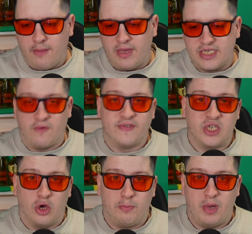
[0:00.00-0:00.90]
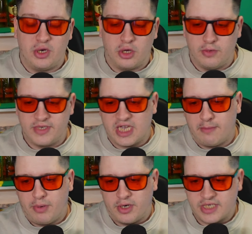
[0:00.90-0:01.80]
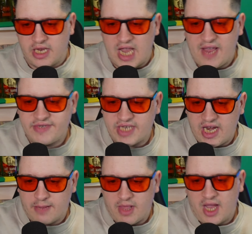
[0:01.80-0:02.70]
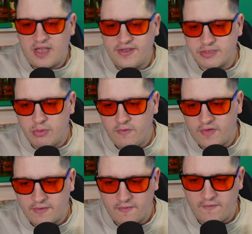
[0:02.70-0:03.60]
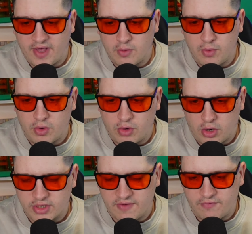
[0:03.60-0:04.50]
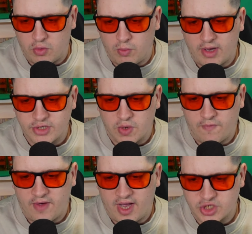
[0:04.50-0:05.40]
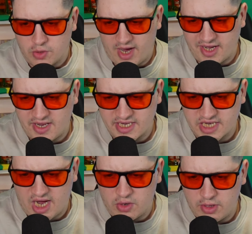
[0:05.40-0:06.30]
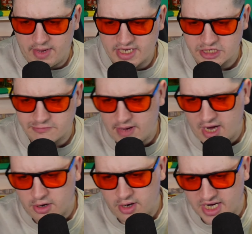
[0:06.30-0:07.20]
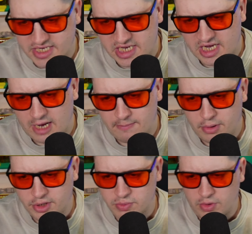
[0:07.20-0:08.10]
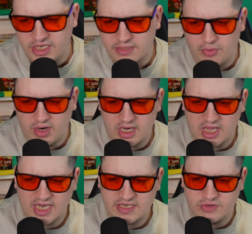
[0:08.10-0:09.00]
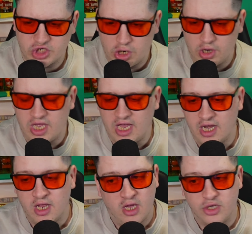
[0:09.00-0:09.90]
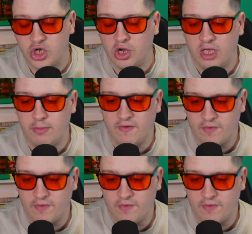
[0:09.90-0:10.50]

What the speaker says: He's obviously got an opinion on Luis Campos. Nape saying, I'm liking this move. I think Ravel and Wilcox have done well so far, so adding this guy only makes us better. I can see Campos wanting to bring in the likes of Cherky in. Cherky would be a